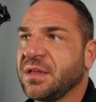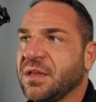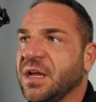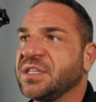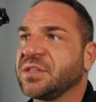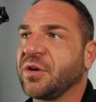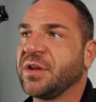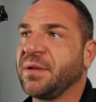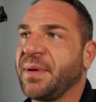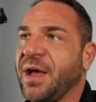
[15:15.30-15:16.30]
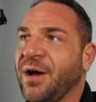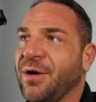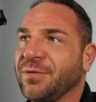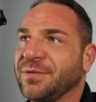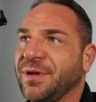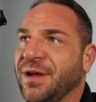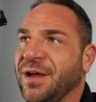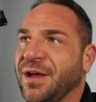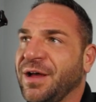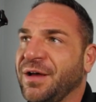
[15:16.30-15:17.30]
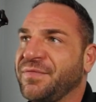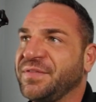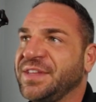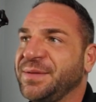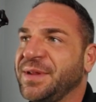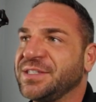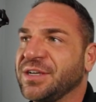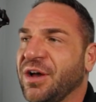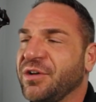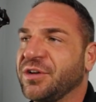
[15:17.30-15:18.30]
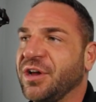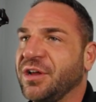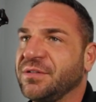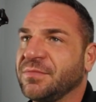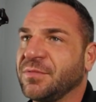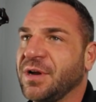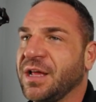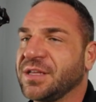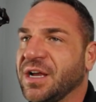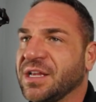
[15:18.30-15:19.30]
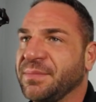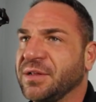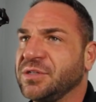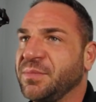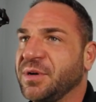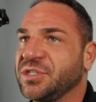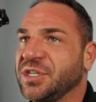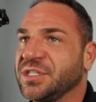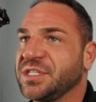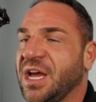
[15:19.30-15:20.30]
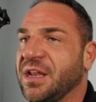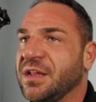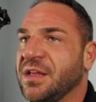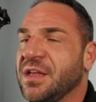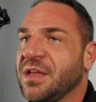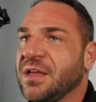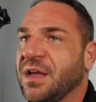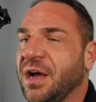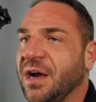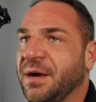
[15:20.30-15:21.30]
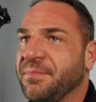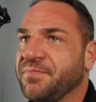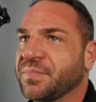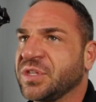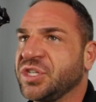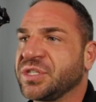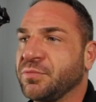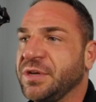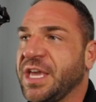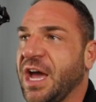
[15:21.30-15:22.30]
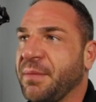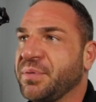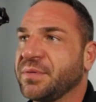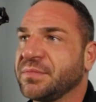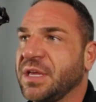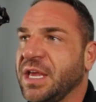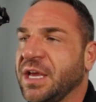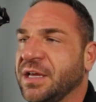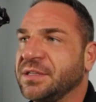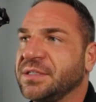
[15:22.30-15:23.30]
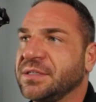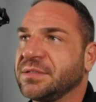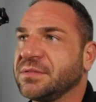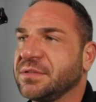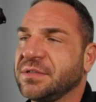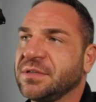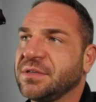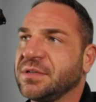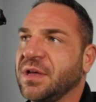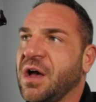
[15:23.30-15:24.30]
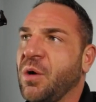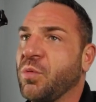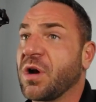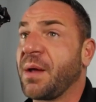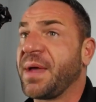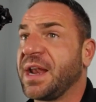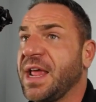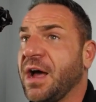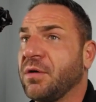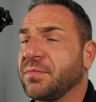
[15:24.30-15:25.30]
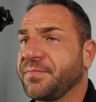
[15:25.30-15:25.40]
I started about 15 minutes ago. You're good. We're not talking about too much just yet. Just to recap and where I'm at now.